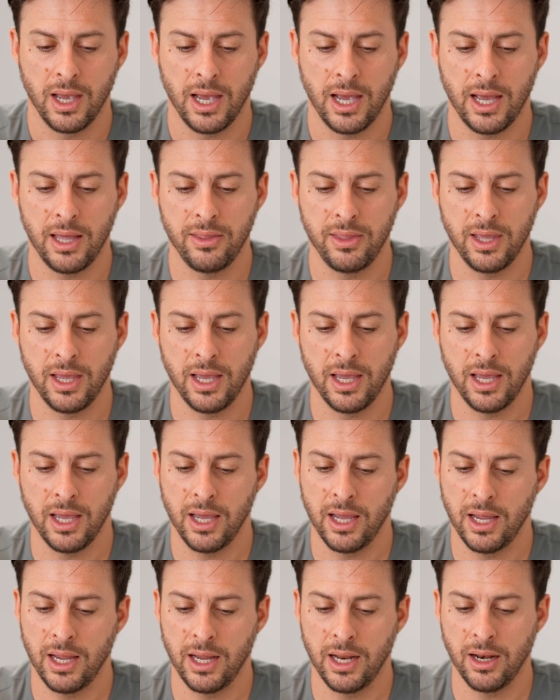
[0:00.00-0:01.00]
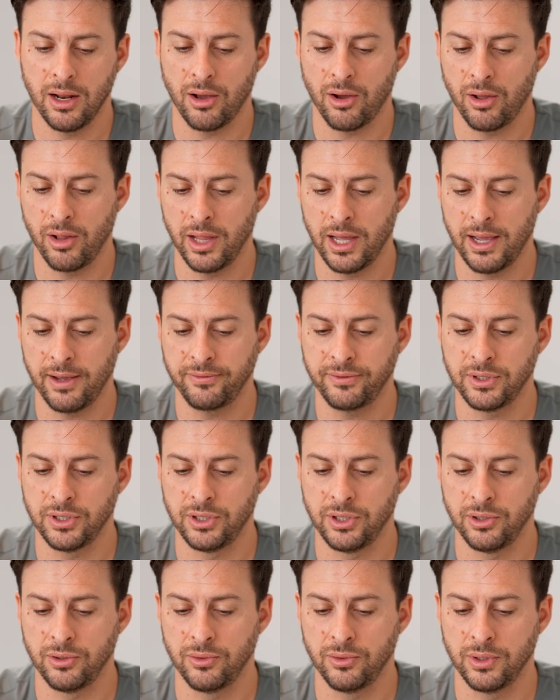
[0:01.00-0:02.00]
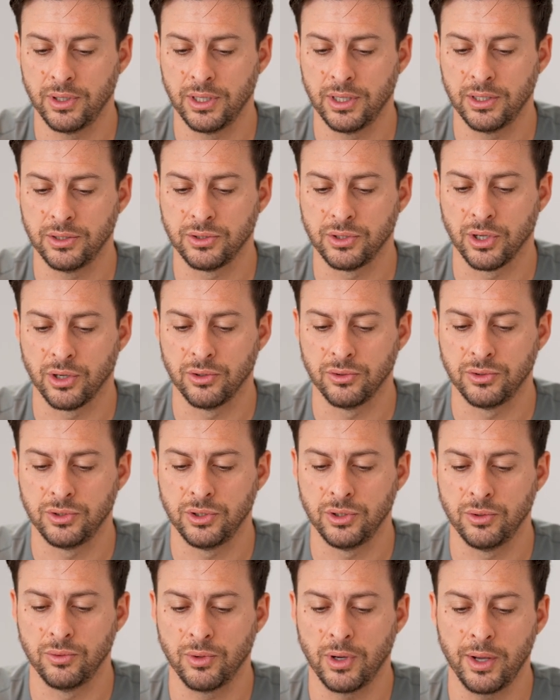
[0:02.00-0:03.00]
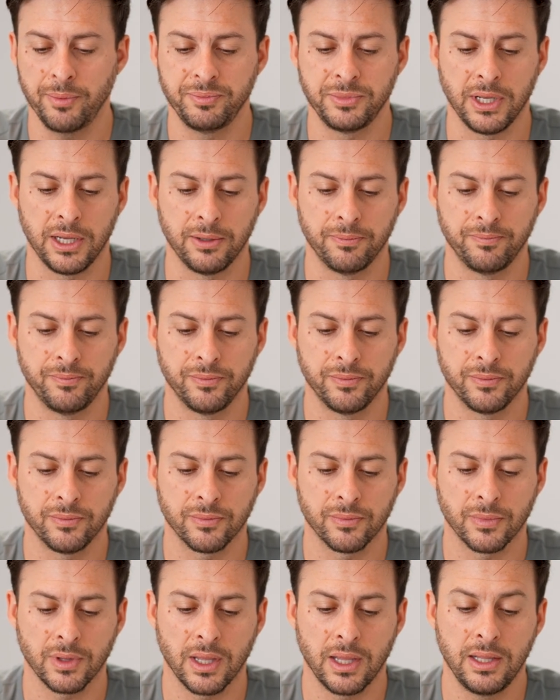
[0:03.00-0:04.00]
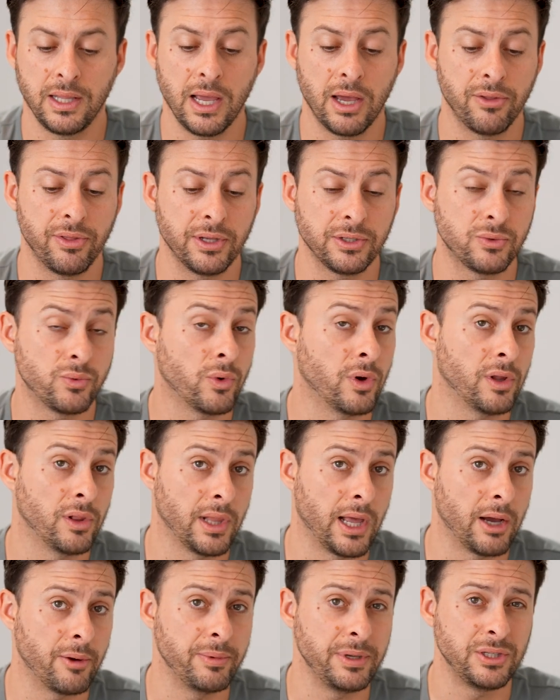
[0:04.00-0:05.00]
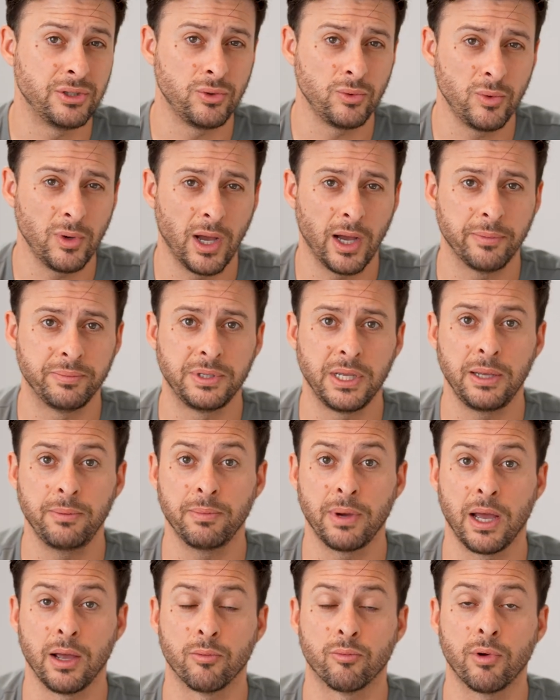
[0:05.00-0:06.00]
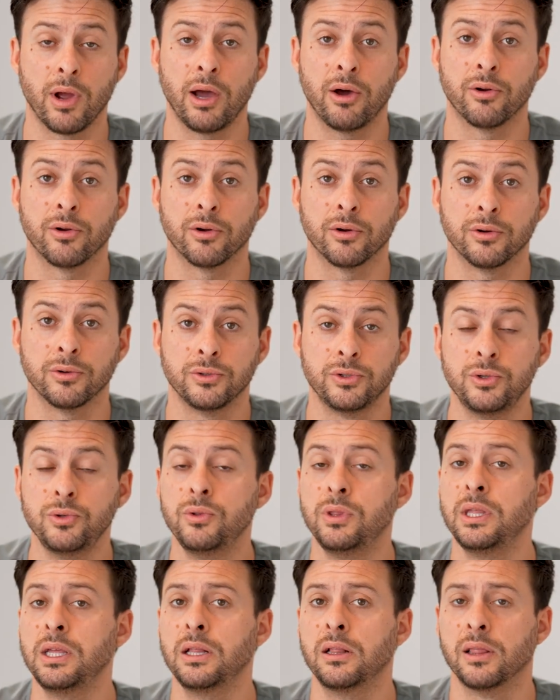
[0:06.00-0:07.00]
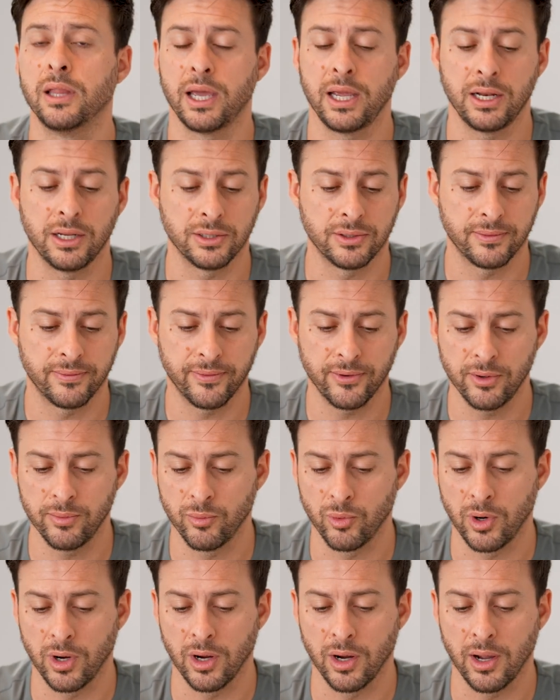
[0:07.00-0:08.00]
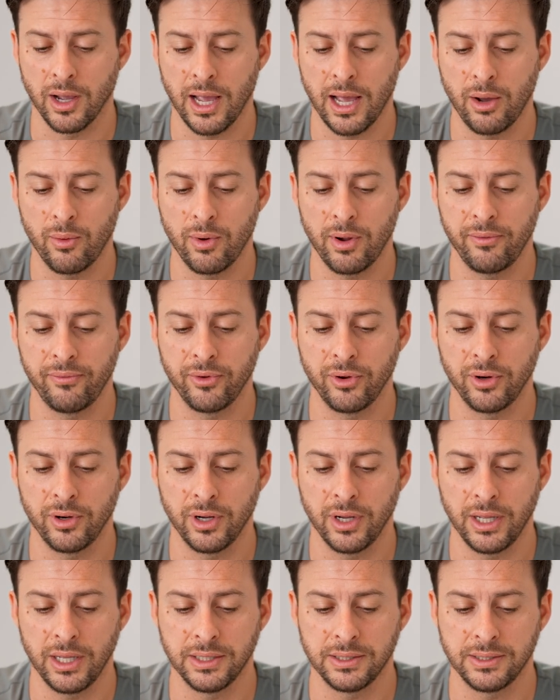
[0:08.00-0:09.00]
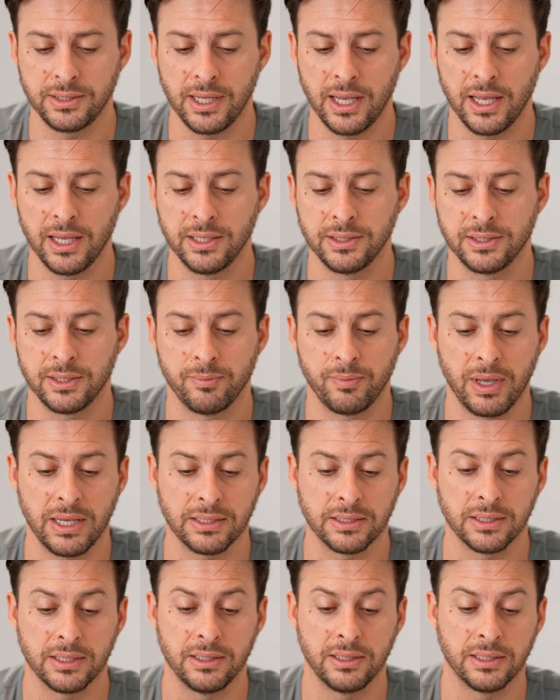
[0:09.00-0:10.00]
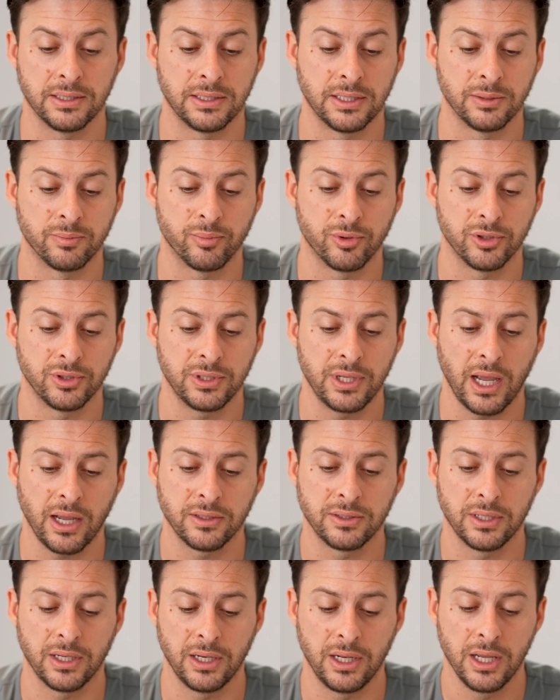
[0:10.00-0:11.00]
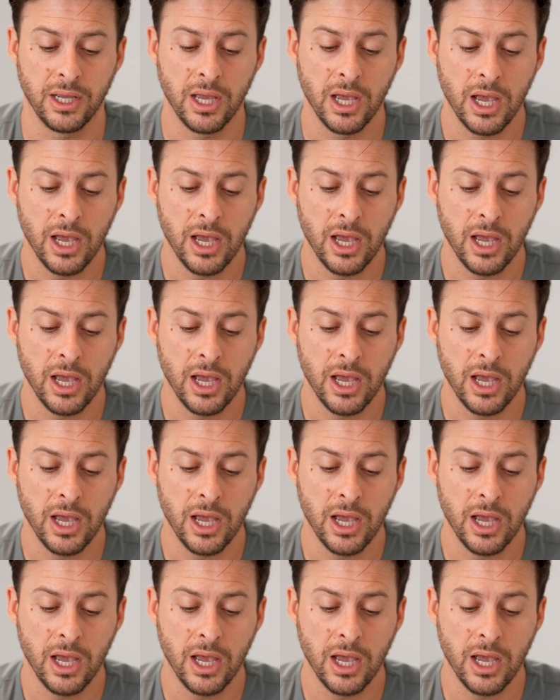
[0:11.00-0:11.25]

And then all I have to do is go to update. Now, this will allow me to update my router to the latest firmware. However, it says basically this is protected.